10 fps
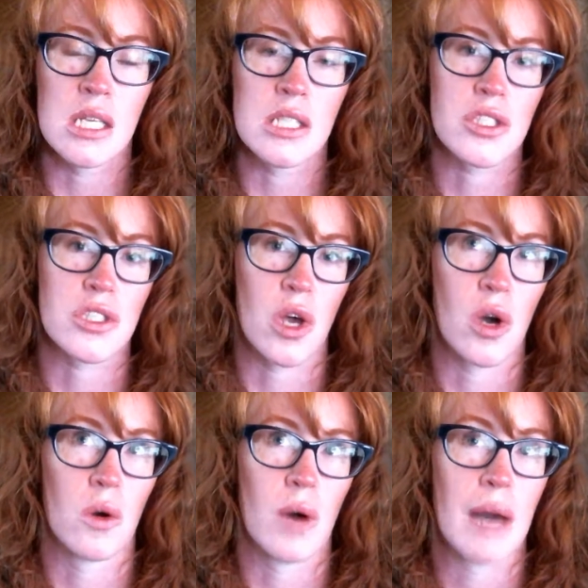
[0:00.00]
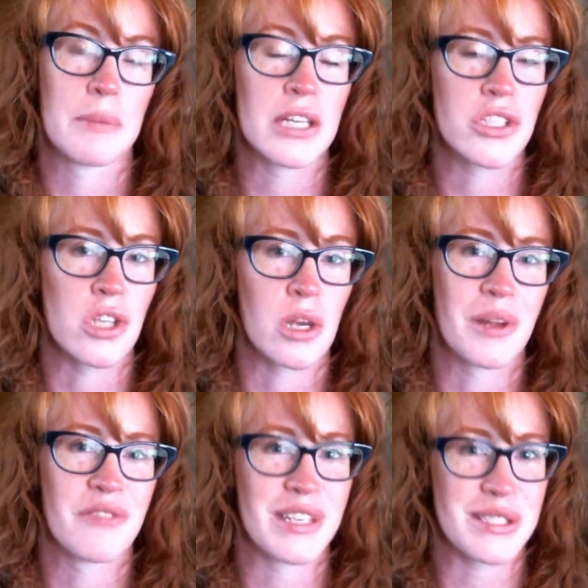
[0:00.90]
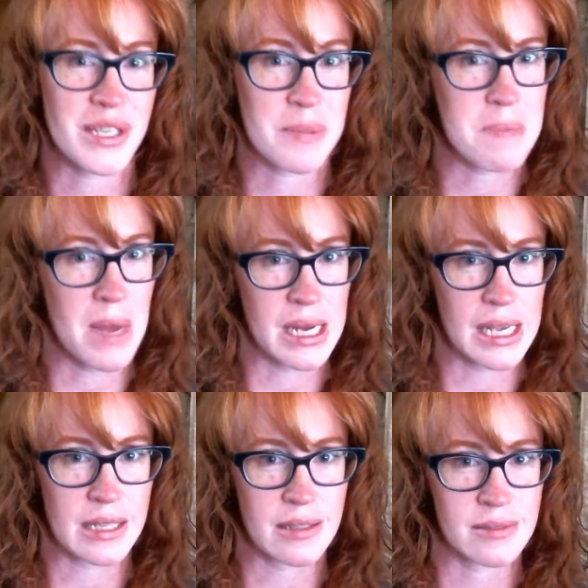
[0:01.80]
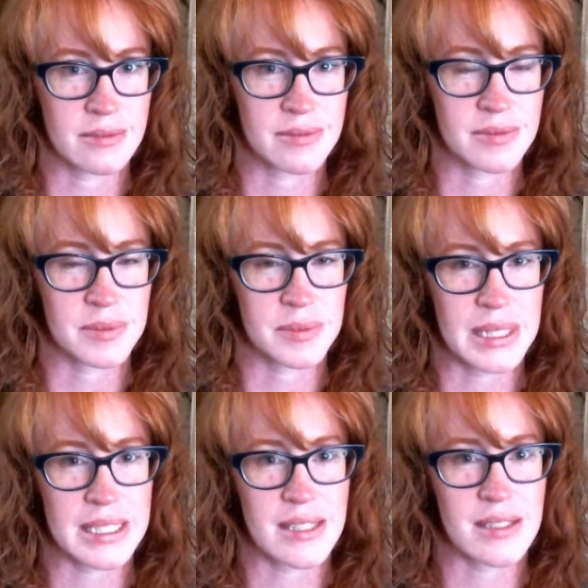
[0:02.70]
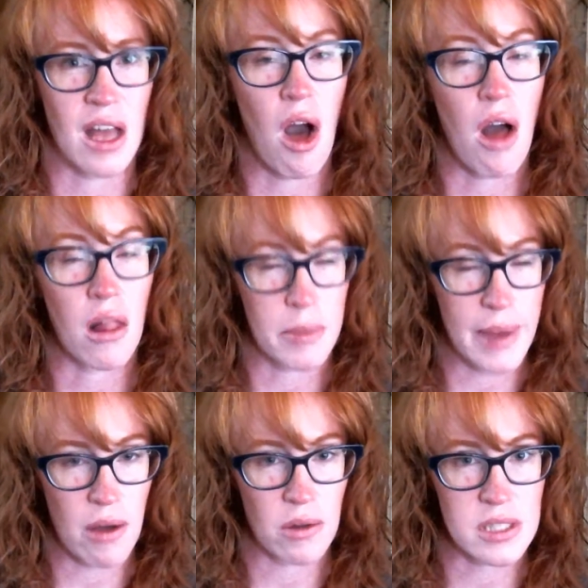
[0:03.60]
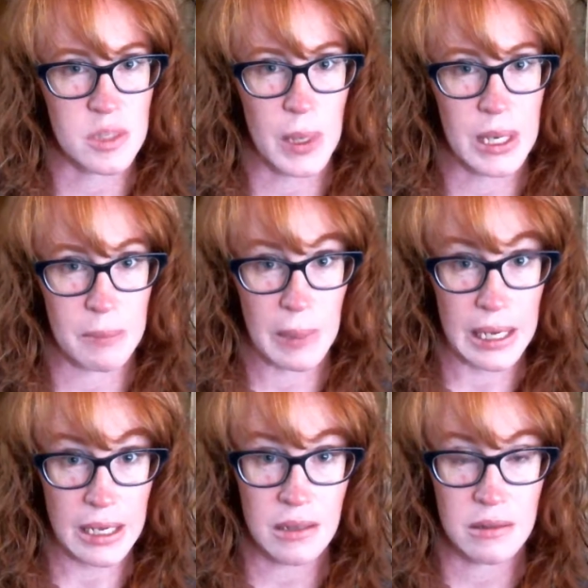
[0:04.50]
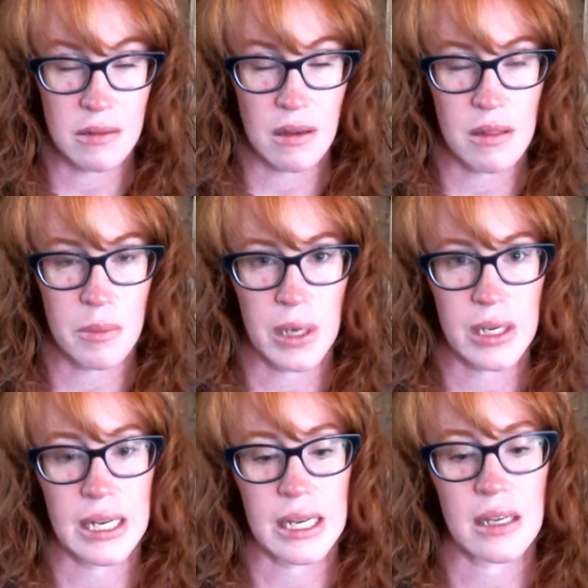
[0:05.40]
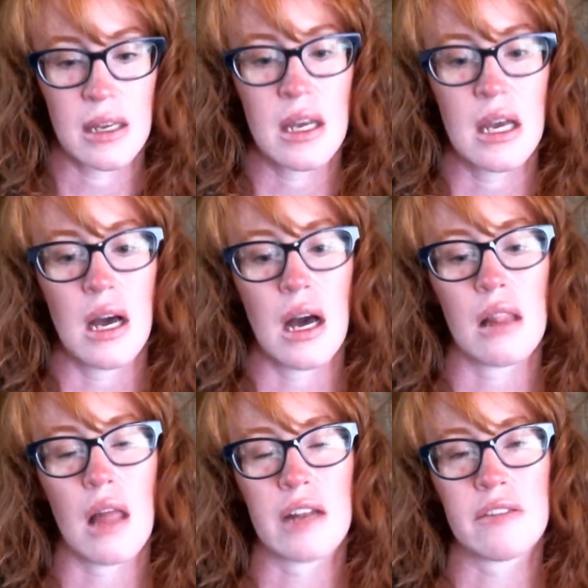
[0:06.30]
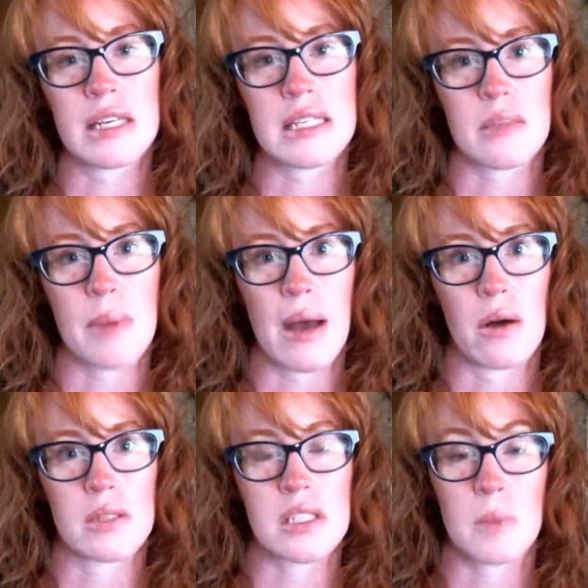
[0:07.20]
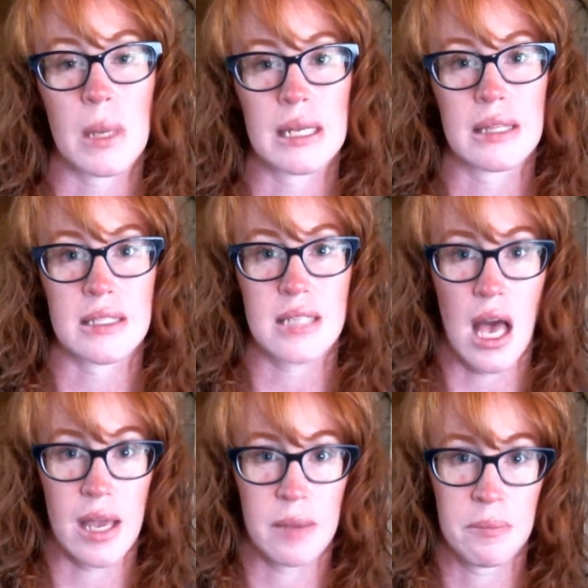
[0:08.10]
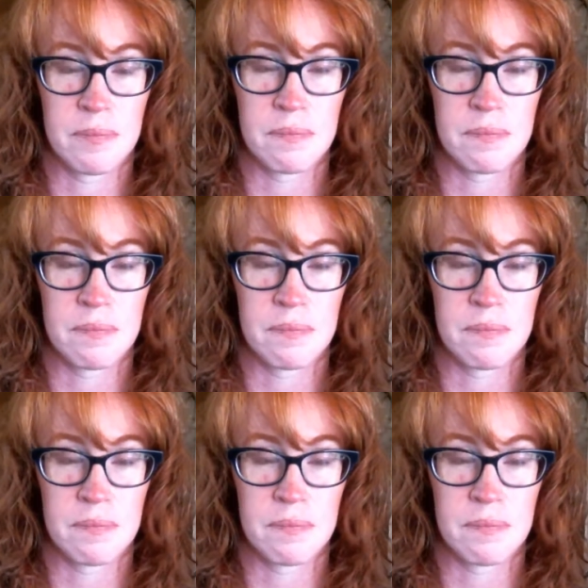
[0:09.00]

So I'm not just talking about investing money because it's not all about spending money on the marketing. A lot of it is about spending the time